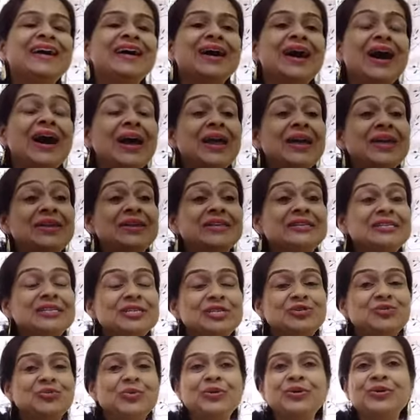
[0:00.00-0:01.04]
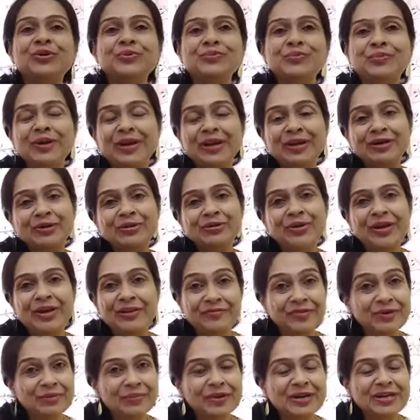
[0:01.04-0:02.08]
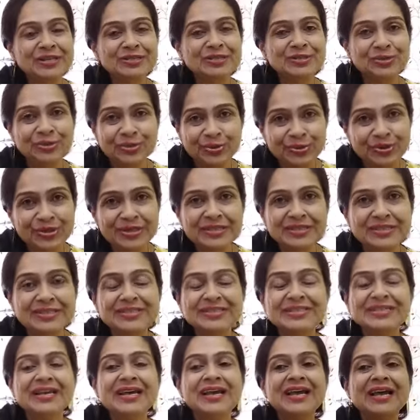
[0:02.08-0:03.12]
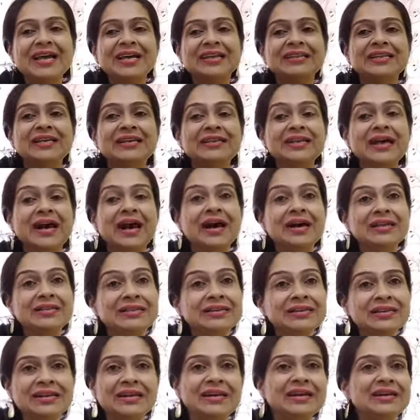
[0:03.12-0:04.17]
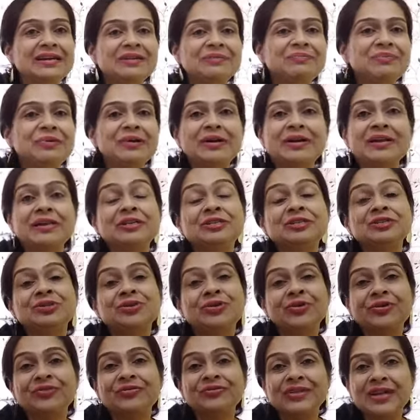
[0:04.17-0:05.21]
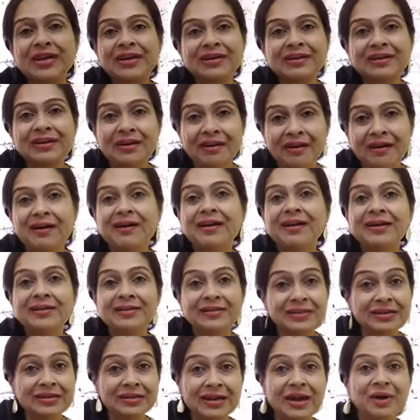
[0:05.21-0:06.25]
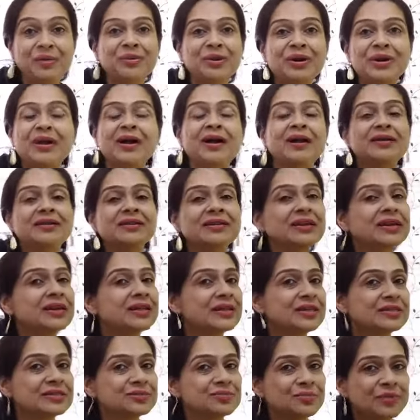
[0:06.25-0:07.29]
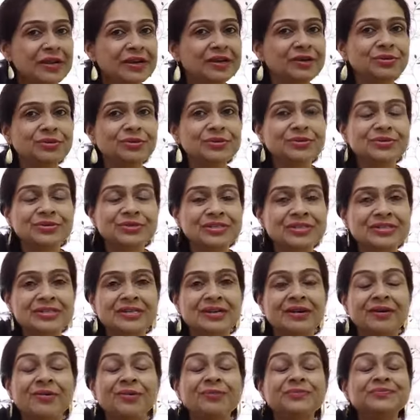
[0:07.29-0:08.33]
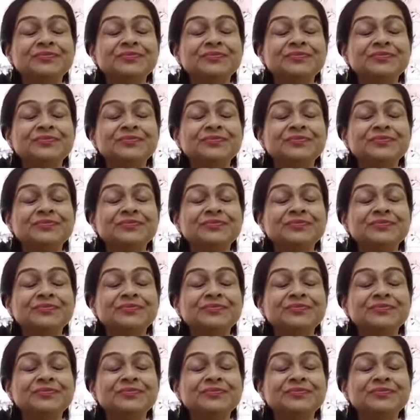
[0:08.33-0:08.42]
I just want to bring to everybody's notice that the other interpretation of that card, the tower card that I explained to you just now,